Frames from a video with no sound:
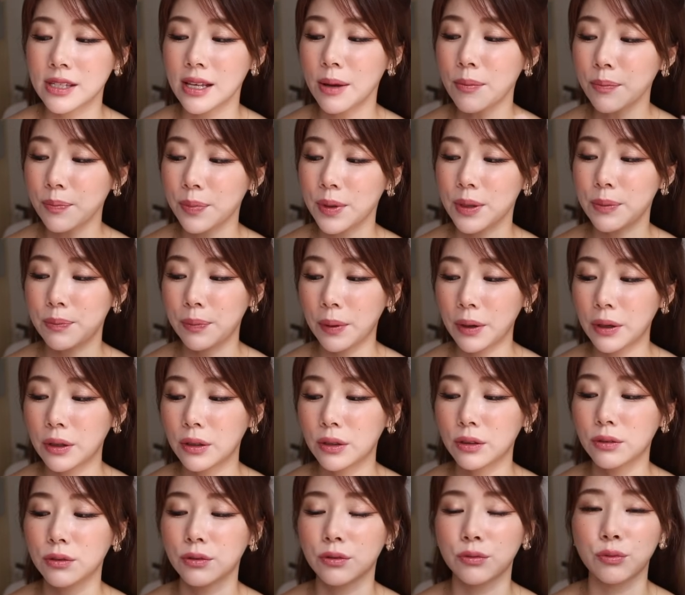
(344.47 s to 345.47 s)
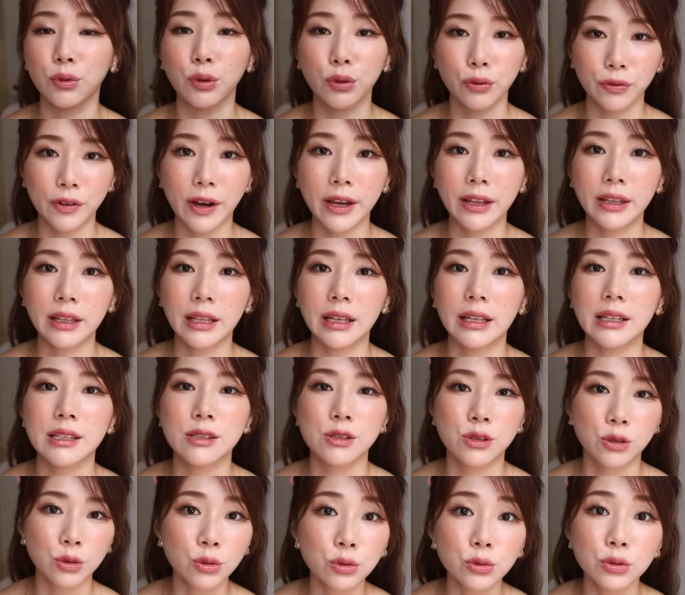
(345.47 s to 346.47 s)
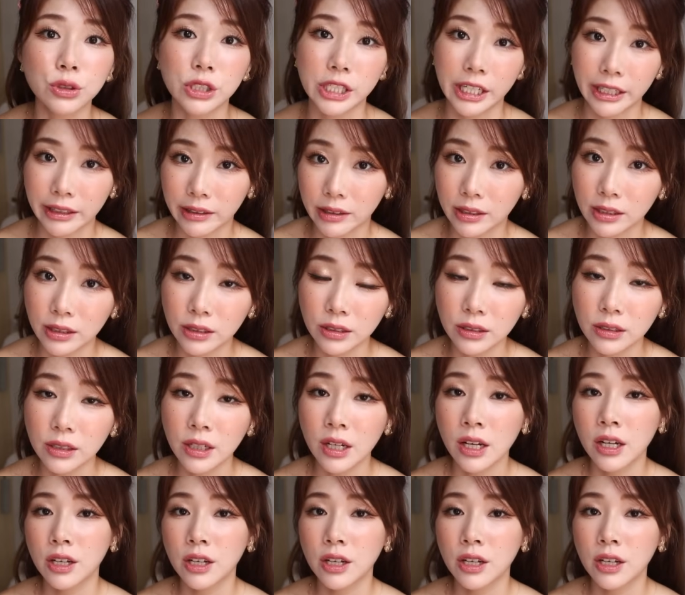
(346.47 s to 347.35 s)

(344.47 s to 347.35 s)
some people will find that it's too gentle.